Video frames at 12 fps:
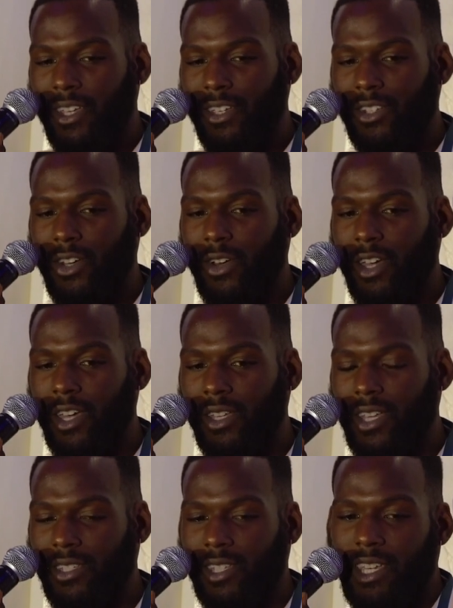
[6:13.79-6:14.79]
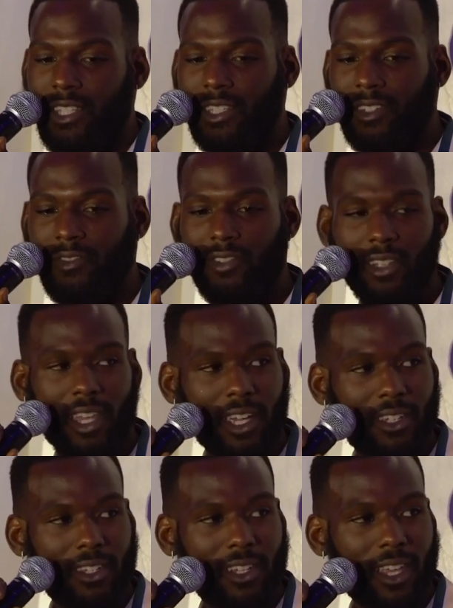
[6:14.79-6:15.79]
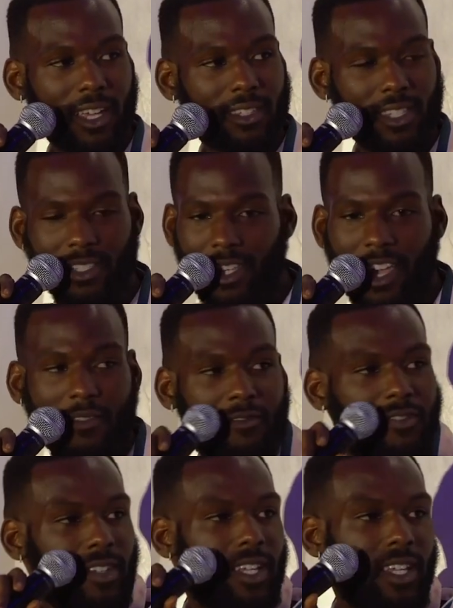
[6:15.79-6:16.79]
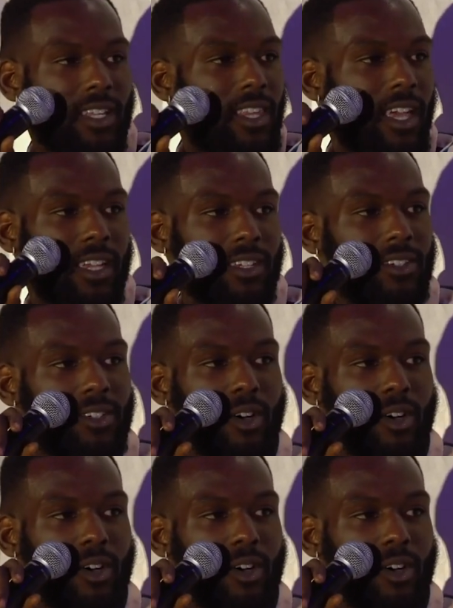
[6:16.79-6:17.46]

it's easy to feel like you're like this infinite, like,